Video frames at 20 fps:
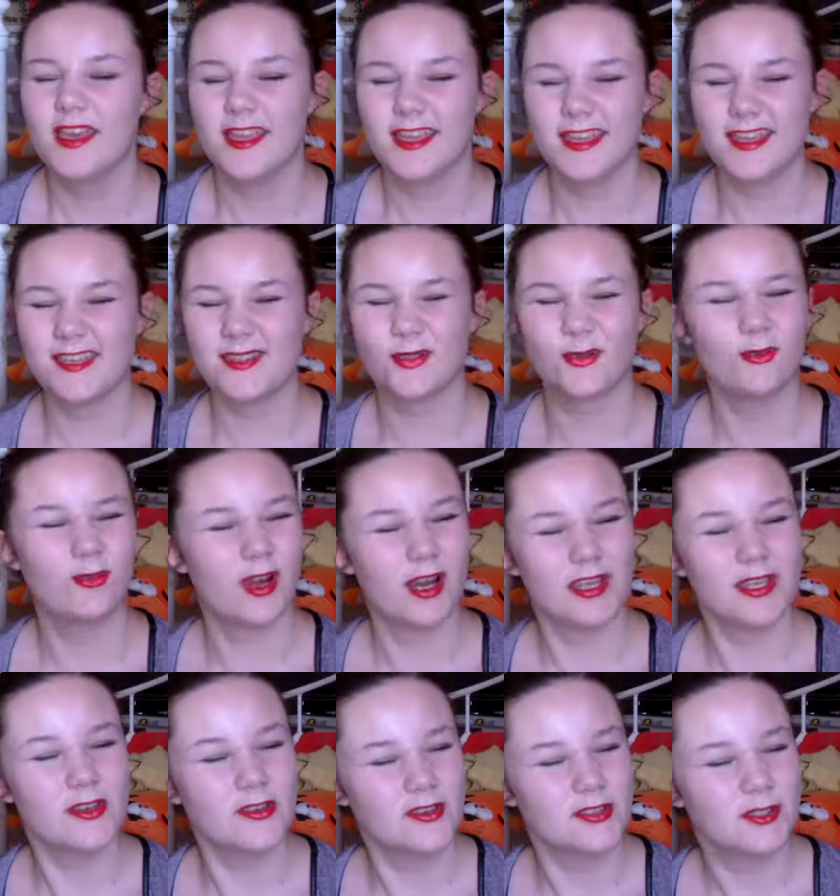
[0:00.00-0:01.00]
It's alright
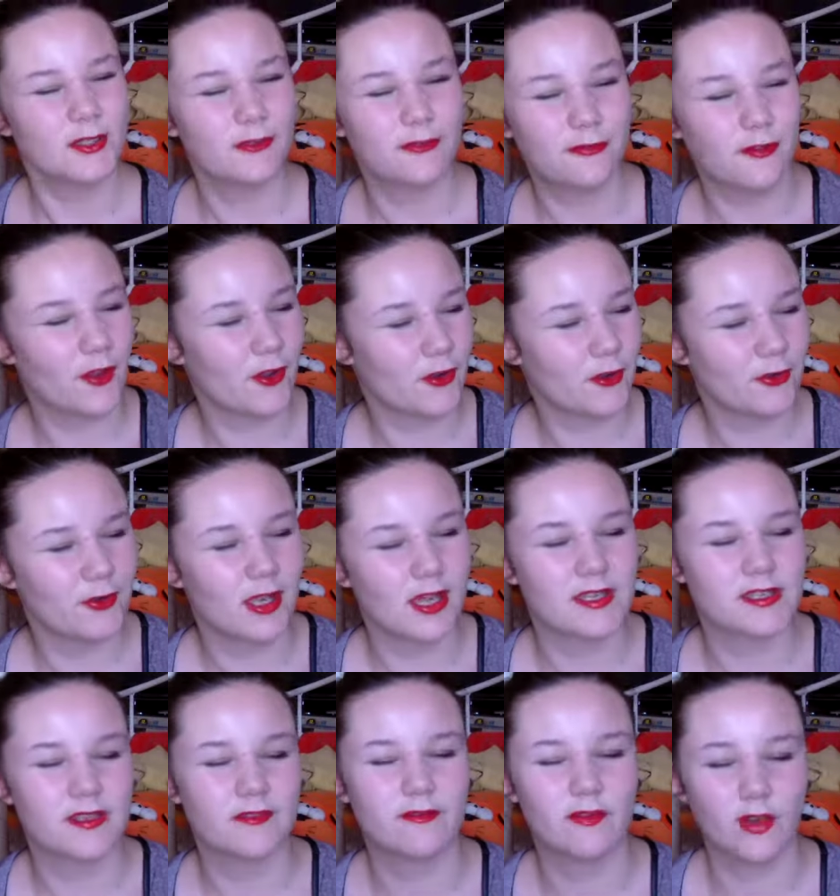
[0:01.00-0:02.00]
using your phone
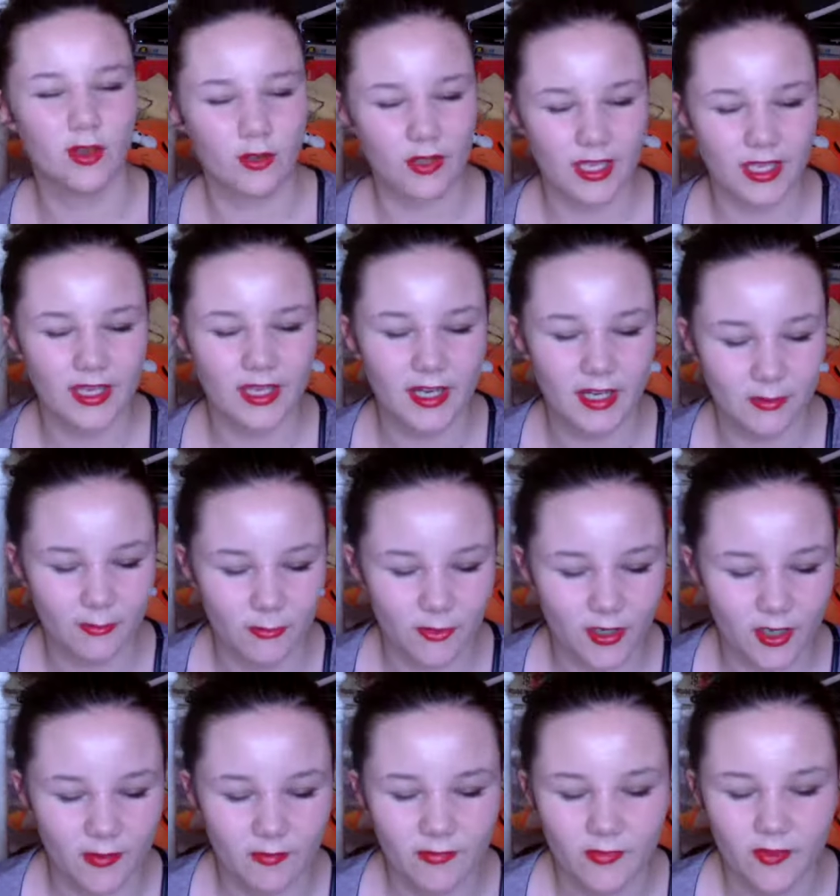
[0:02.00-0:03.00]
as a vlogging camera,